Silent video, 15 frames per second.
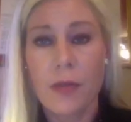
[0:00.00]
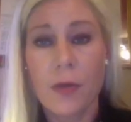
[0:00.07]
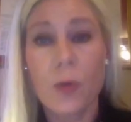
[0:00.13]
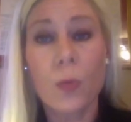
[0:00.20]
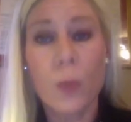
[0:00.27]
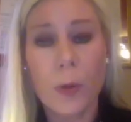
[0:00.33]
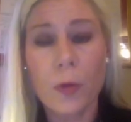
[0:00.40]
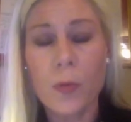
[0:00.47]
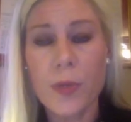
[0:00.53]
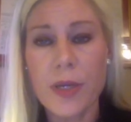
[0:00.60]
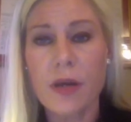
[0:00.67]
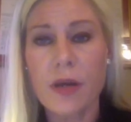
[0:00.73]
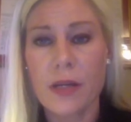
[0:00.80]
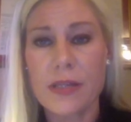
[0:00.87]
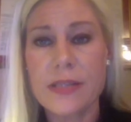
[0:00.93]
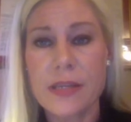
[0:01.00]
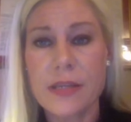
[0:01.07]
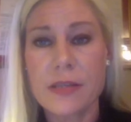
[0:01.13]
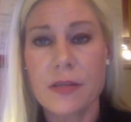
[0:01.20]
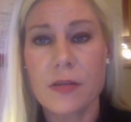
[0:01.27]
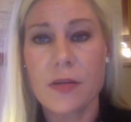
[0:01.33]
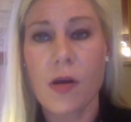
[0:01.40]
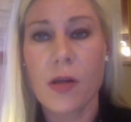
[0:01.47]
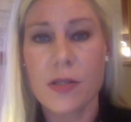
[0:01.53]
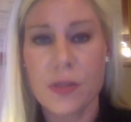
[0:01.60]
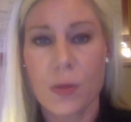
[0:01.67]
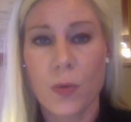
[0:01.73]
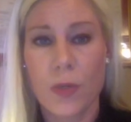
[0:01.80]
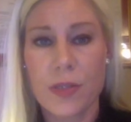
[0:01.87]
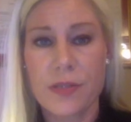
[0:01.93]
There will be unintended
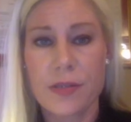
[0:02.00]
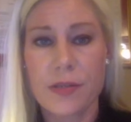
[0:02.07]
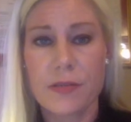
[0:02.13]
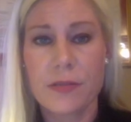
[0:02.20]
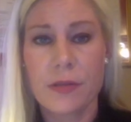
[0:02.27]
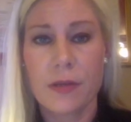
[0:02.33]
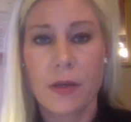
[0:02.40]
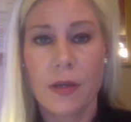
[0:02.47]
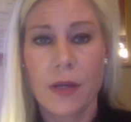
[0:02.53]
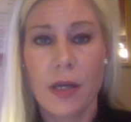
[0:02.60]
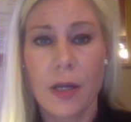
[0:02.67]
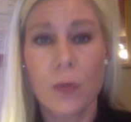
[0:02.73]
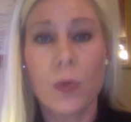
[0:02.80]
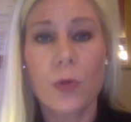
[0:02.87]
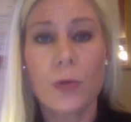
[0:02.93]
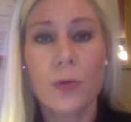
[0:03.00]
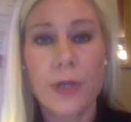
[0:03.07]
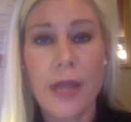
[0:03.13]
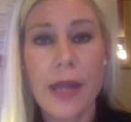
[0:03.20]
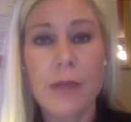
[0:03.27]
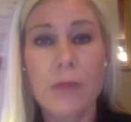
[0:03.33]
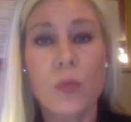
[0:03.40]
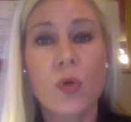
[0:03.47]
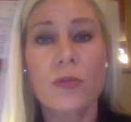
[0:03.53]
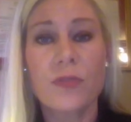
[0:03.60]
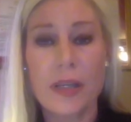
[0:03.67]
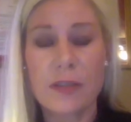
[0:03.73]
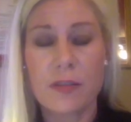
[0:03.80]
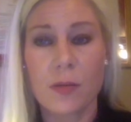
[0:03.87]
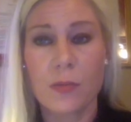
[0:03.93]
consequences, and it will create more
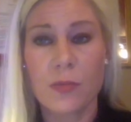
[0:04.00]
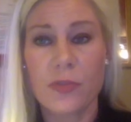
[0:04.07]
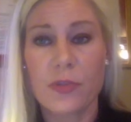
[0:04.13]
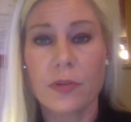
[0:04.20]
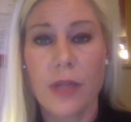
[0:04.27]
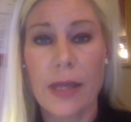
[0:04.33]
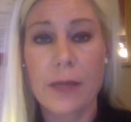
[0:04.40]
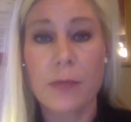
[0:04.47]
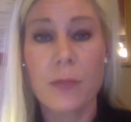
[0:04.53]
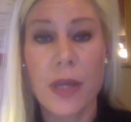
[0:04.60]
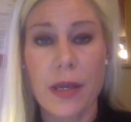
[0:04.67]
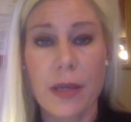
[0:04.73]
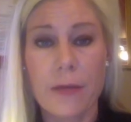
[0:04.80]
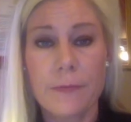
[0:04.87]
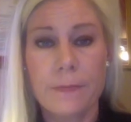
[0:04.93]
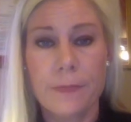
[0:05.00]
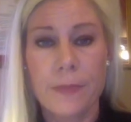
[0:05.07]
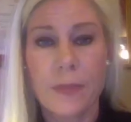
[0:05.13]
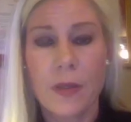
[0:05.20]
victims like me.